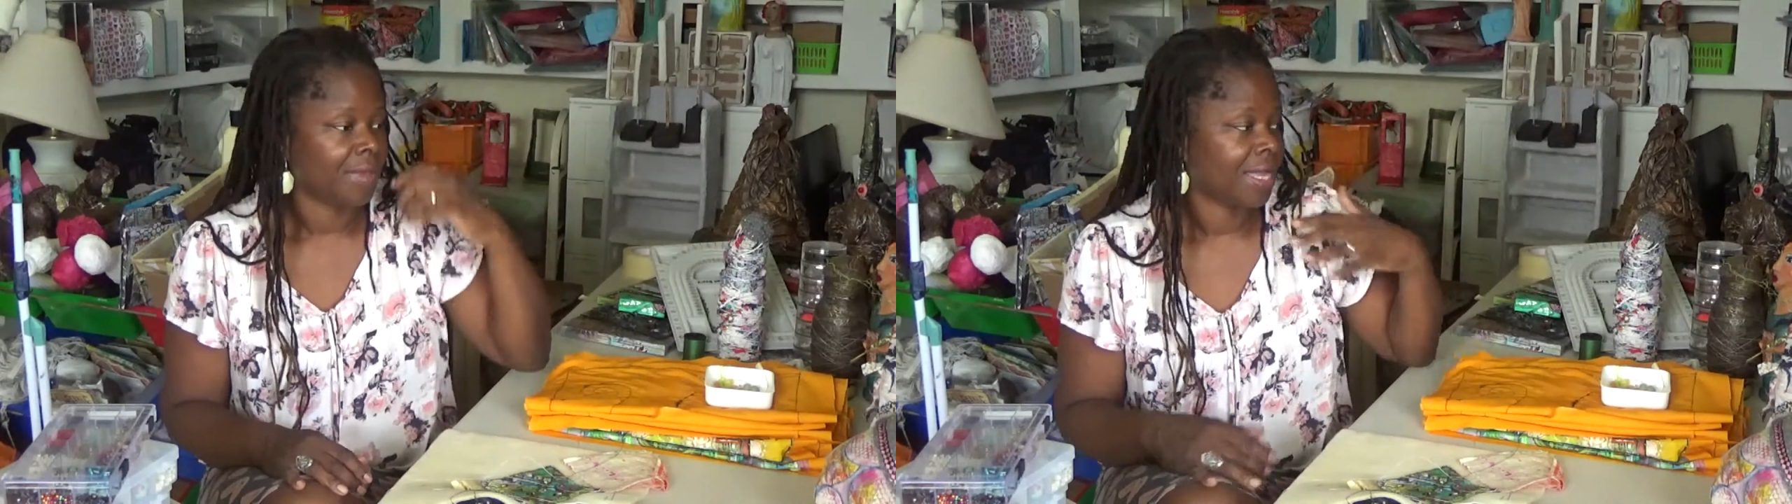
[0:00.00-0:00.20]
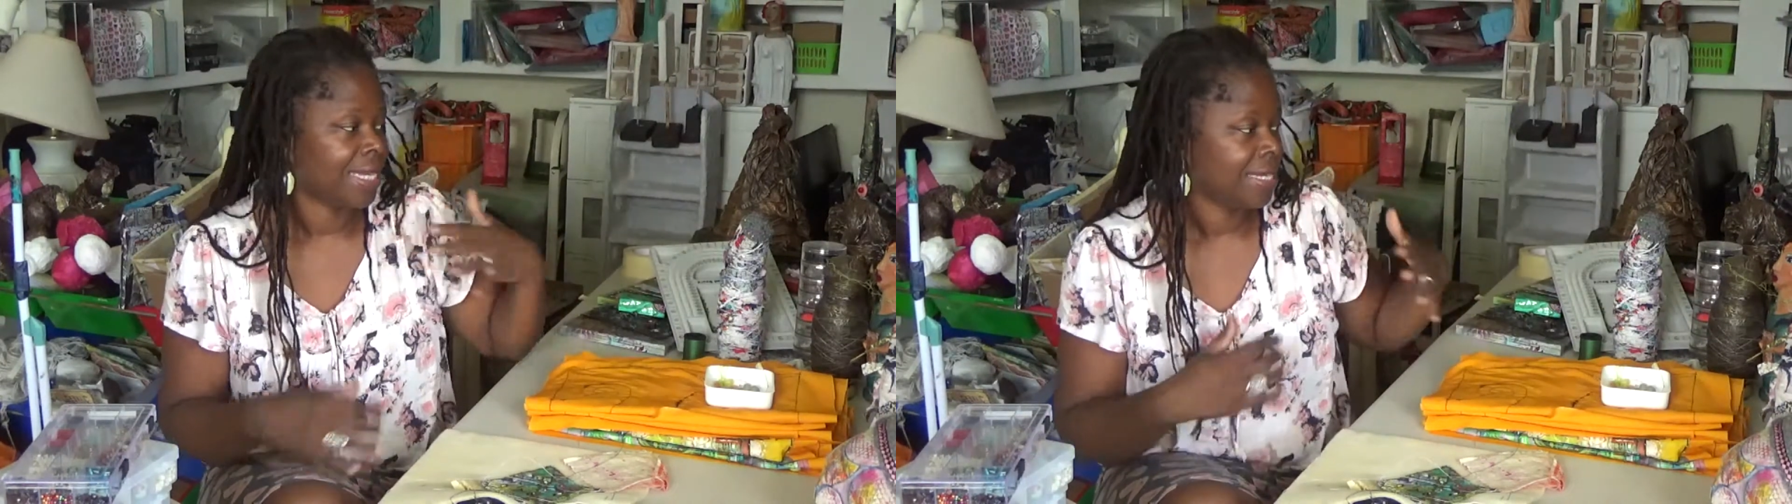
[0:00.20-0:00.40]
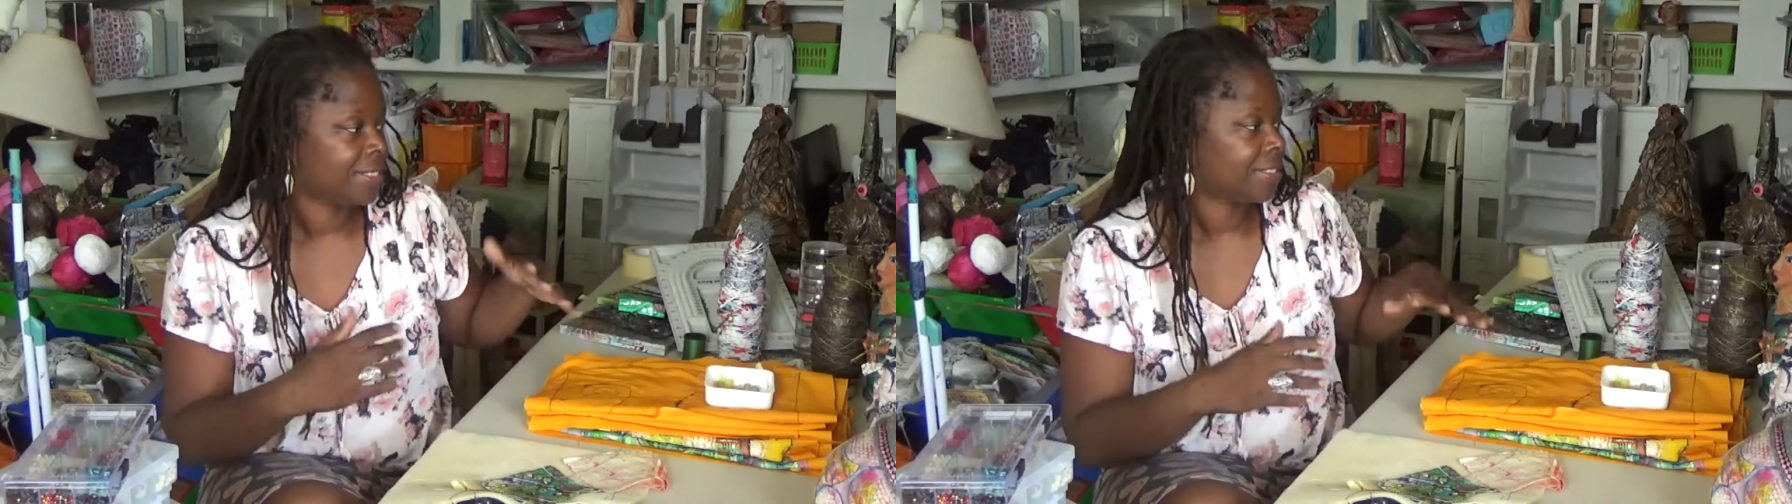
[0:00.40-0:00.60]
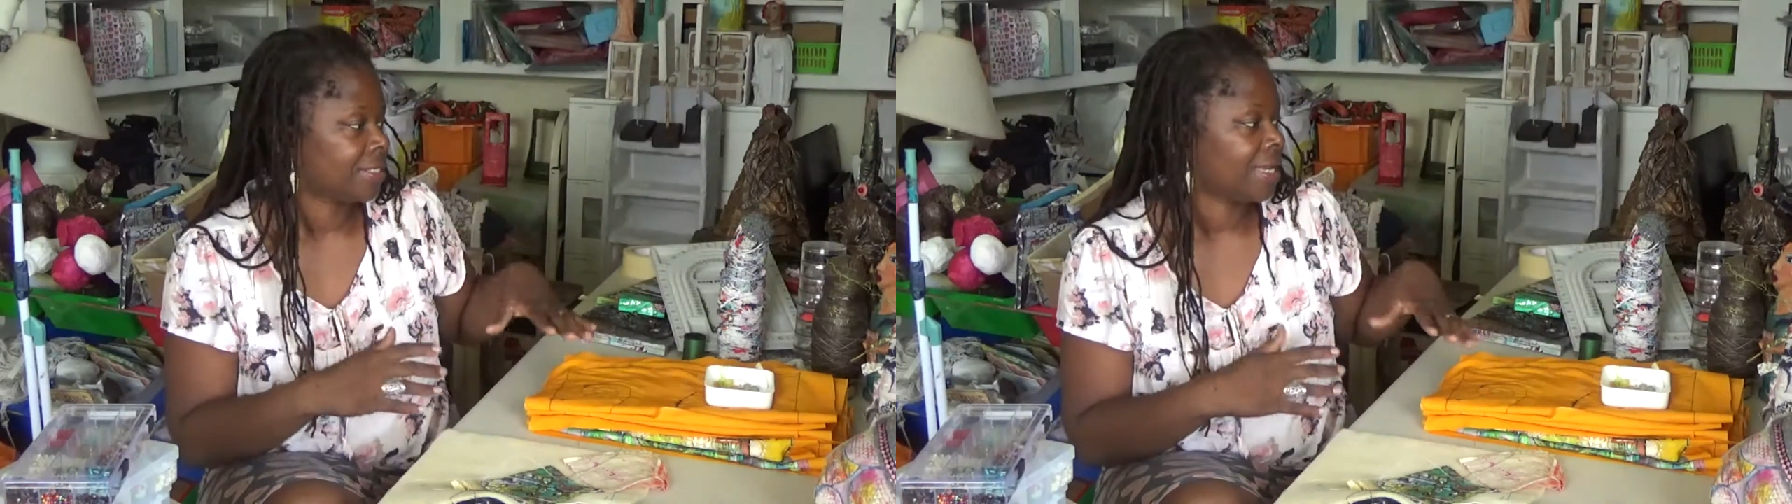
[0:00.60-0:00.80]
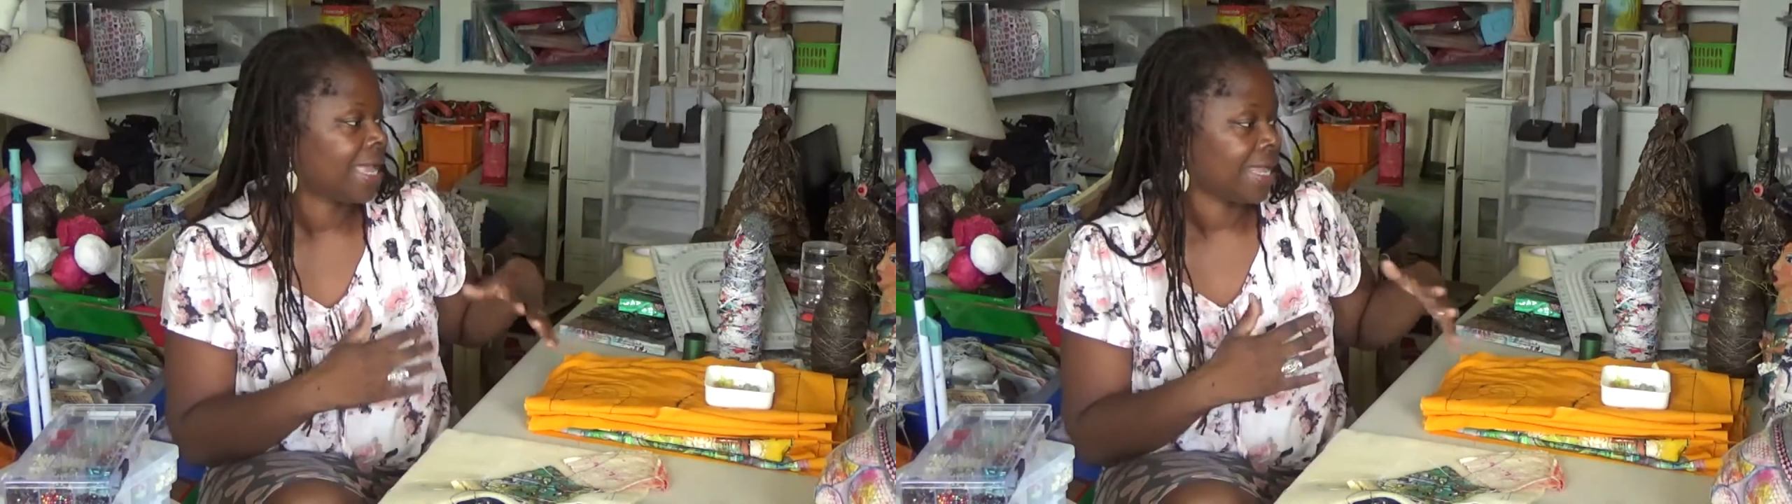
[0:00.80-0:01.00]
I need
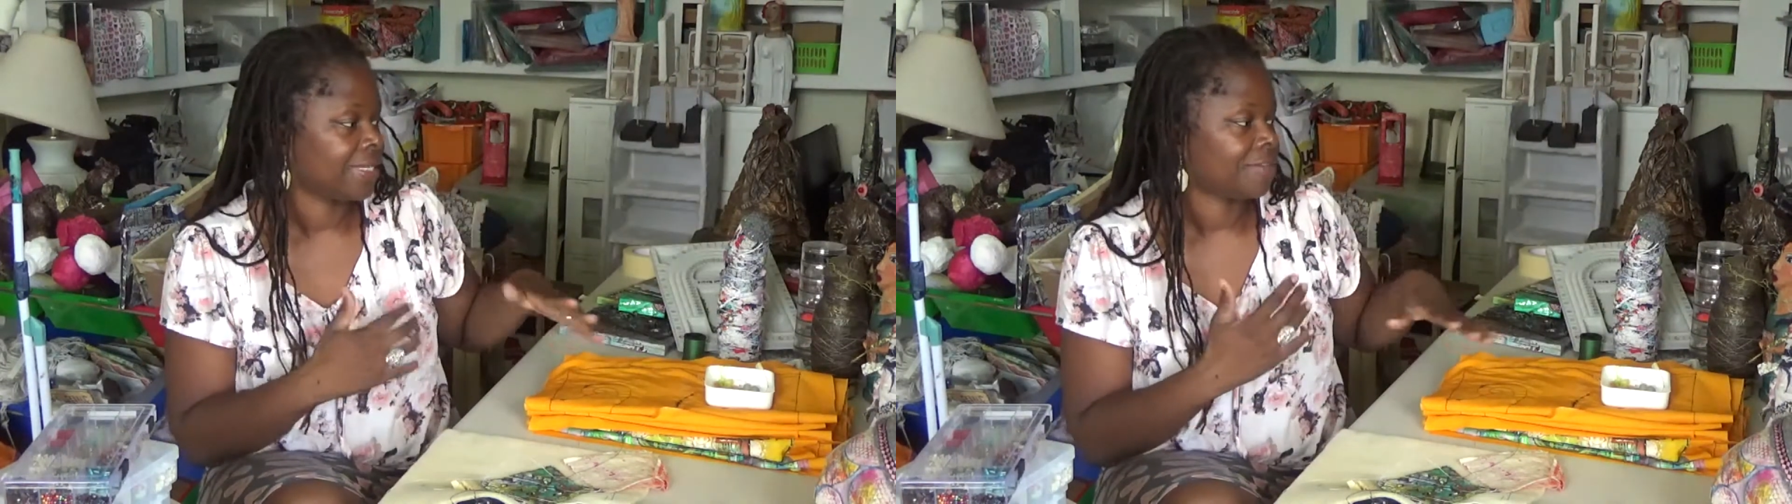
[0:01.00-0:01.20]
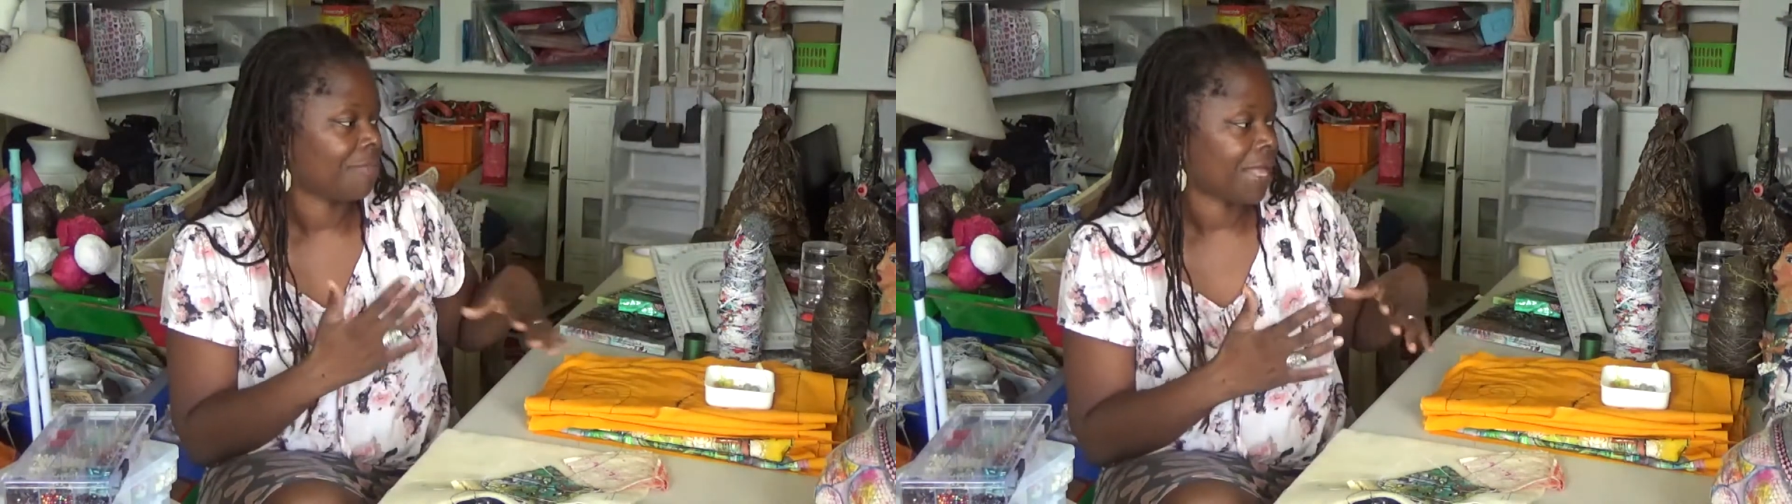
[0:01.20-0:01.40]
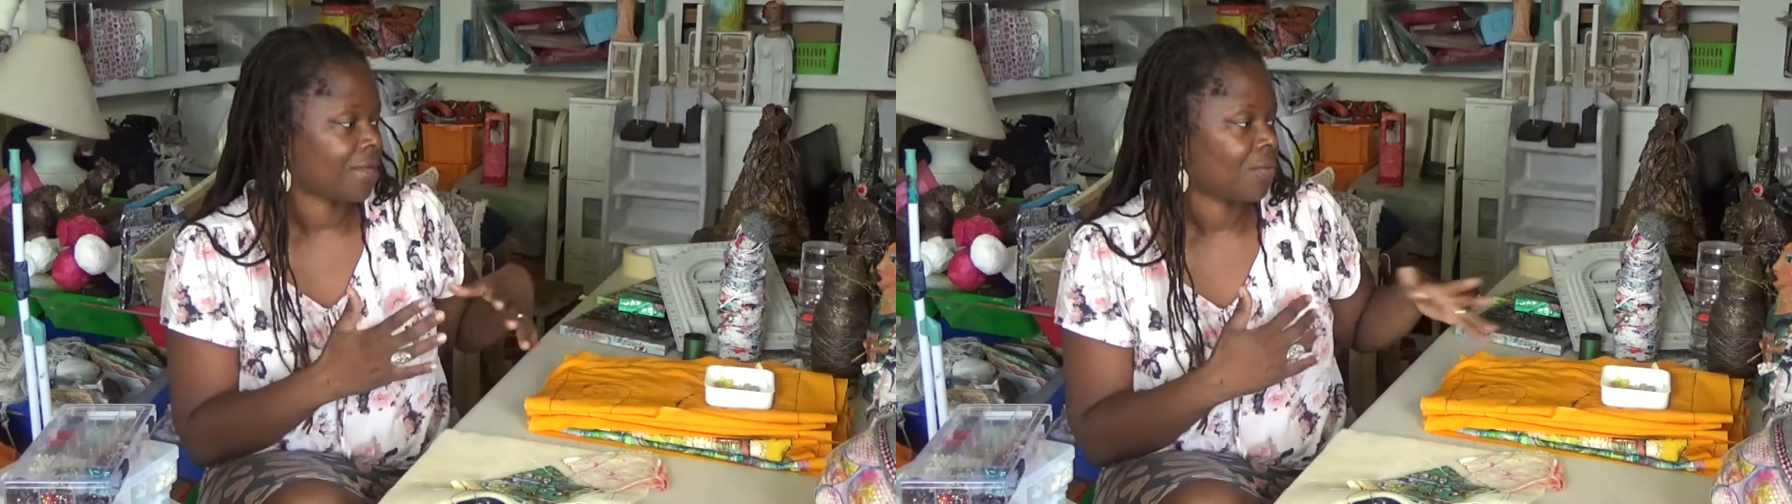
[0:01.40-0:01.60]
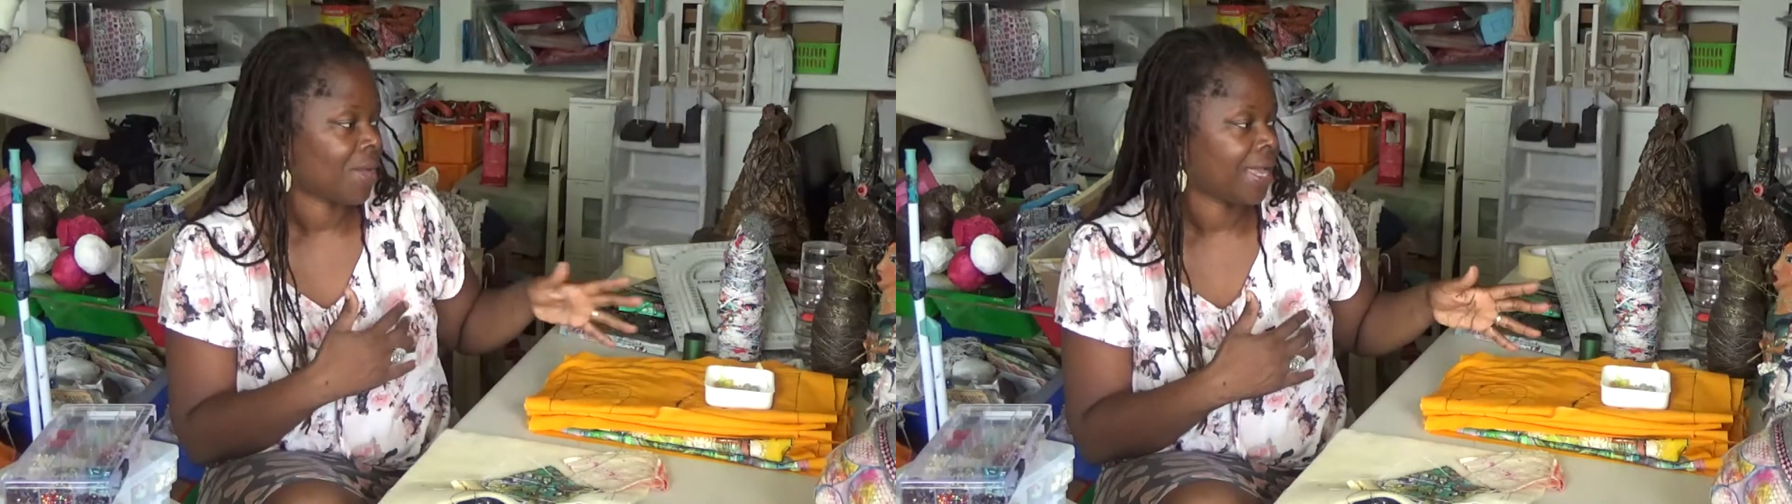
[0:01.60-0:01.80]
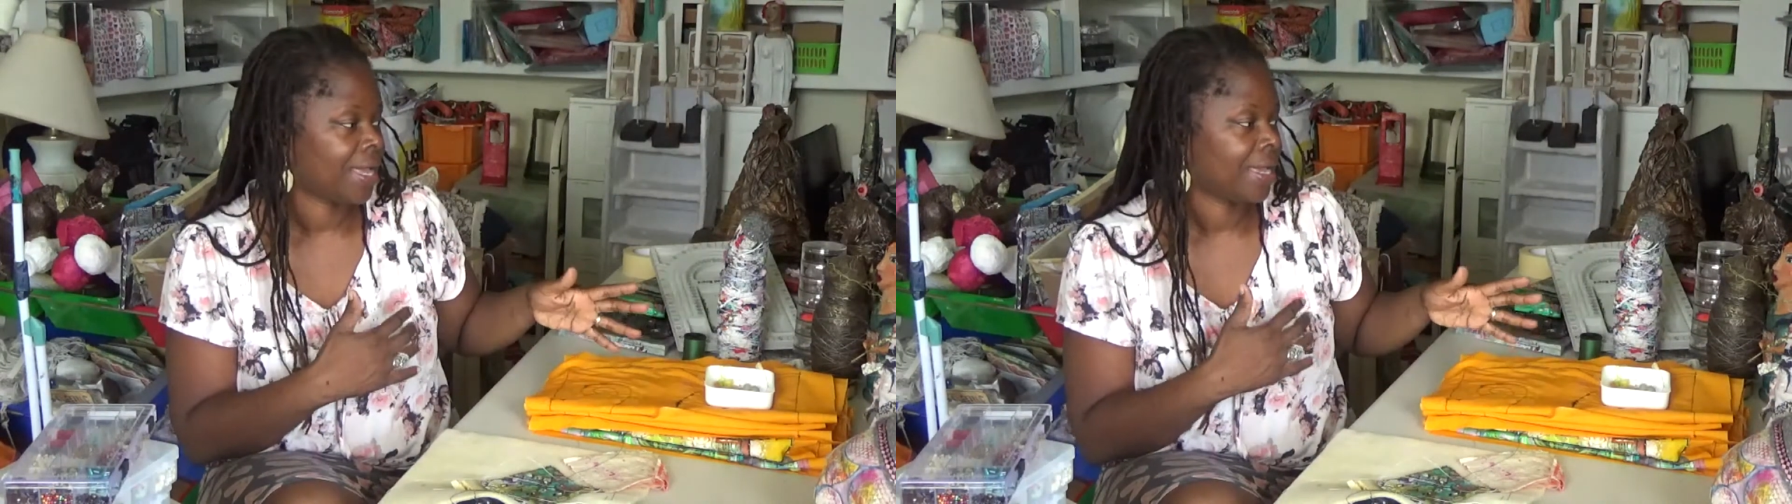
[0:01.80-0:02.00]
again to pack
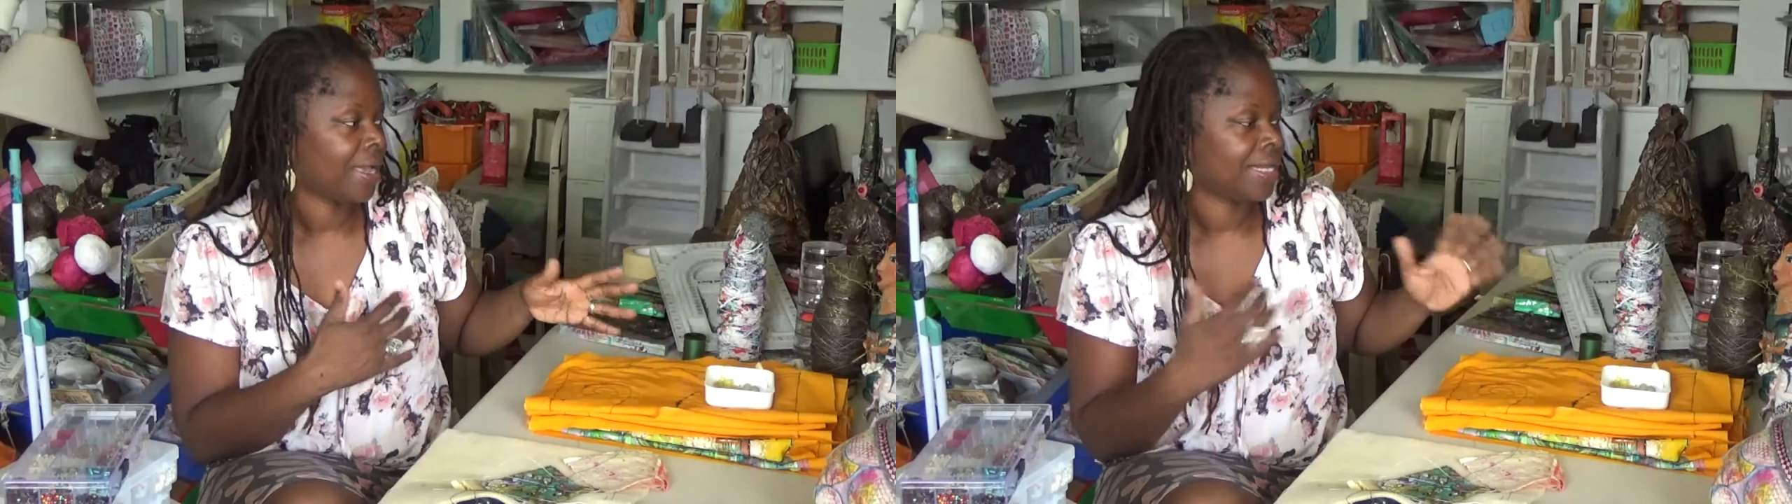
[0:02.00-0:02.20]
away.